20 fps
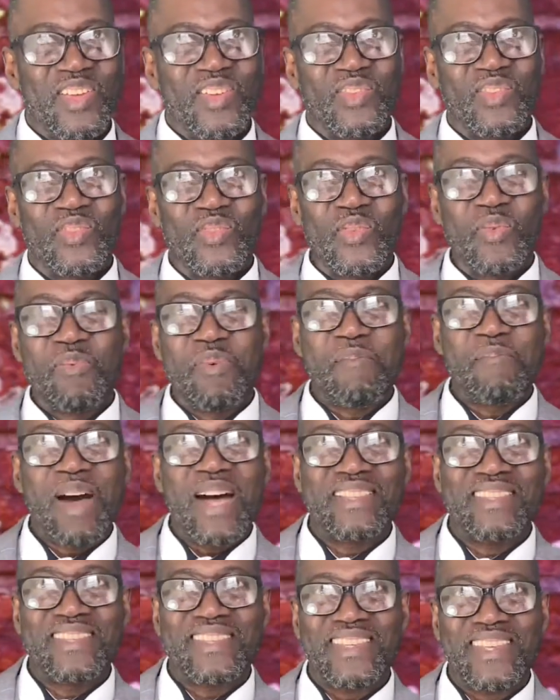ndo
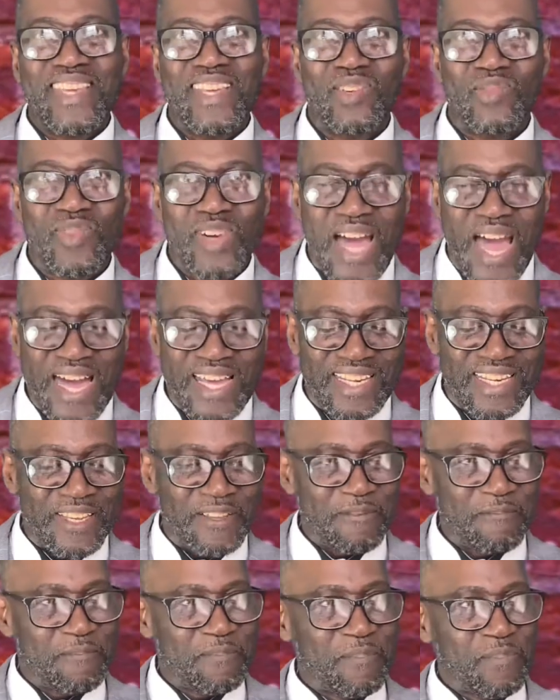months erugare.
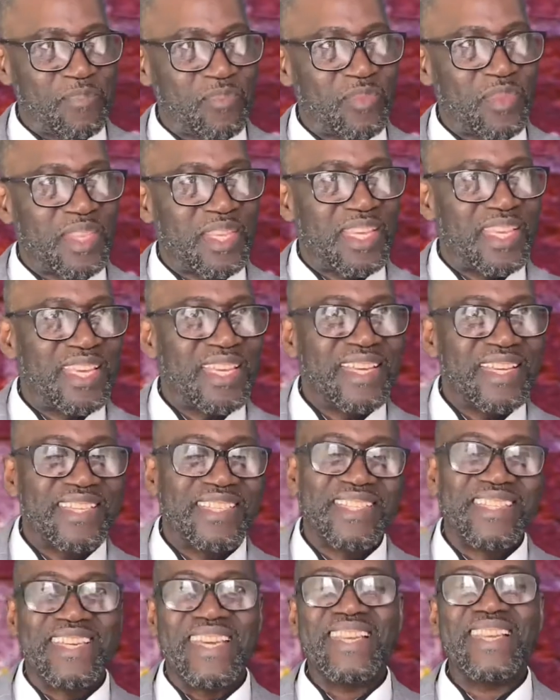
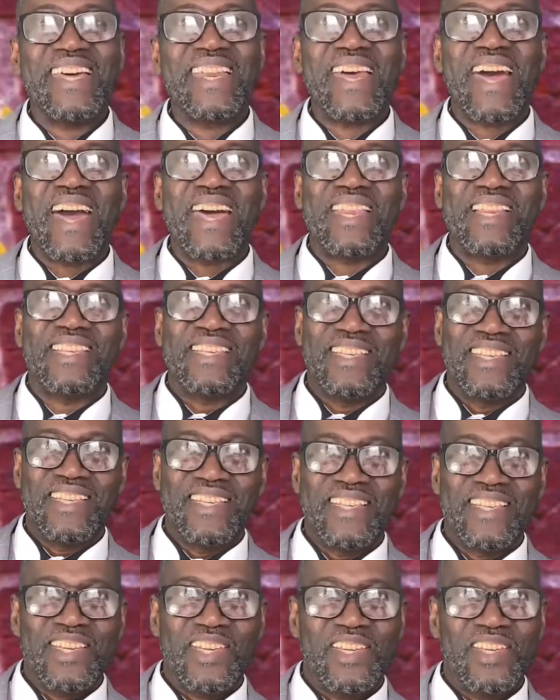Generally,
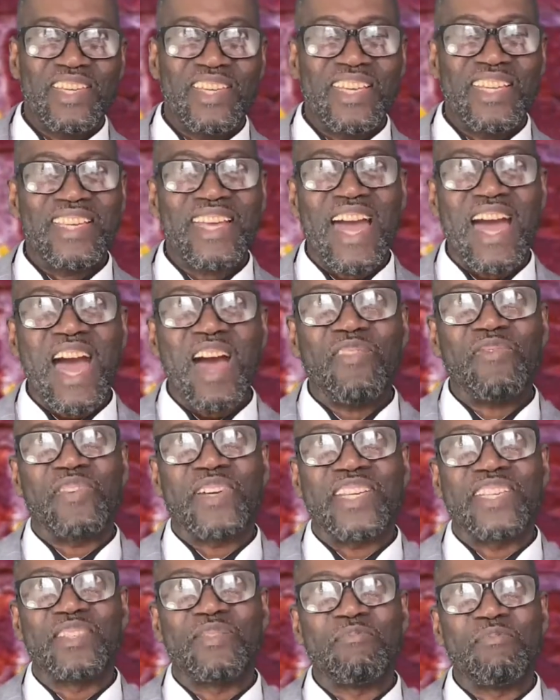in
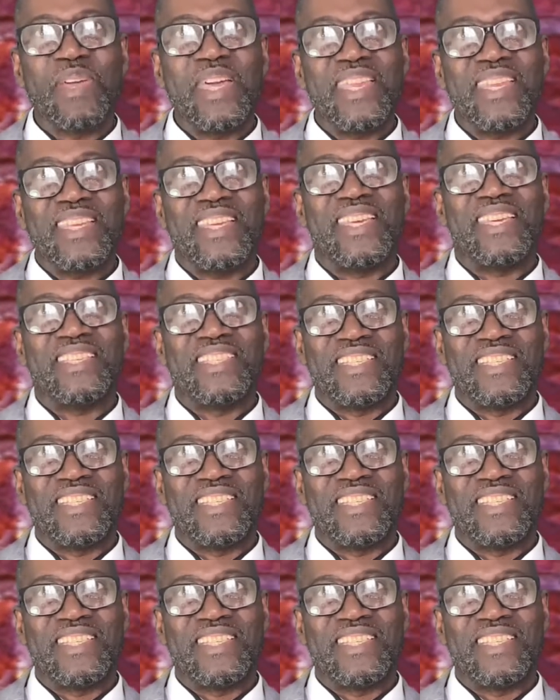average marriage,